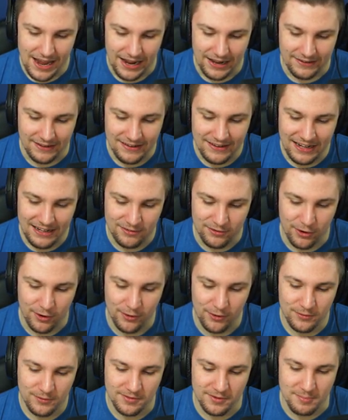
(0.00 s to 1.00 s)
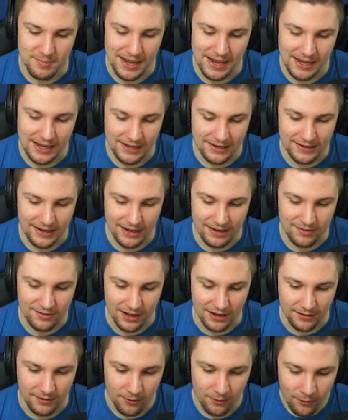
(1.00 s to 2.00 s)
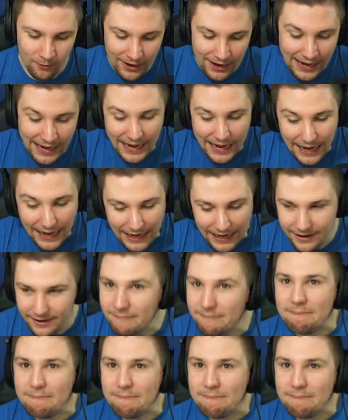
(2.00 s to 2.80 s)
And then they turned to me and they said, "You're